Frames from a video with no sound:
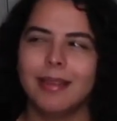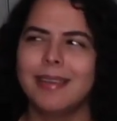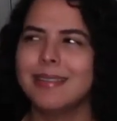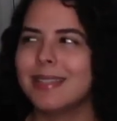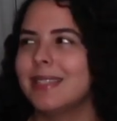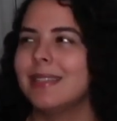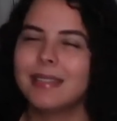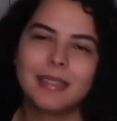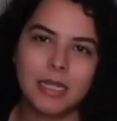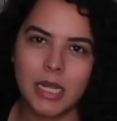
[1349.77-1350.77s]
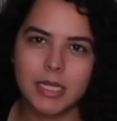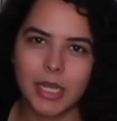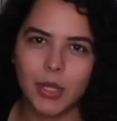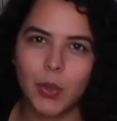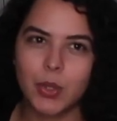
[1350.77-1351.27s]
he states
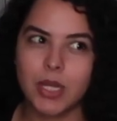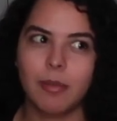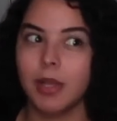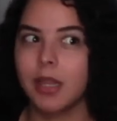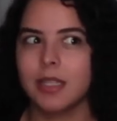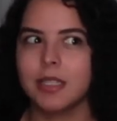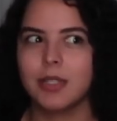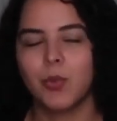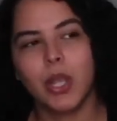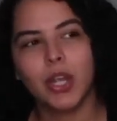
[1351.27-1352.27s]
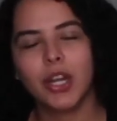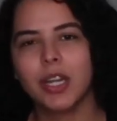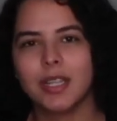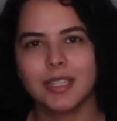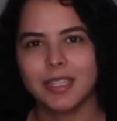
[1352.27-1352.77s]
like the whole time like, this is weird,
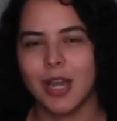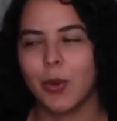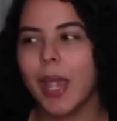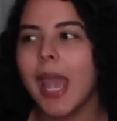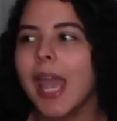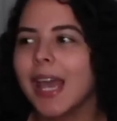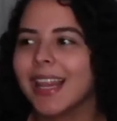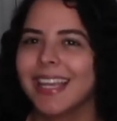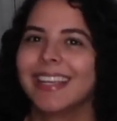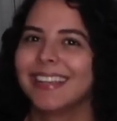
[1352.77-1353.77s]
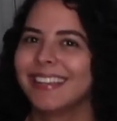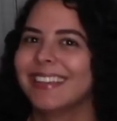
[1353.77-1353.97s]
this is not okay, like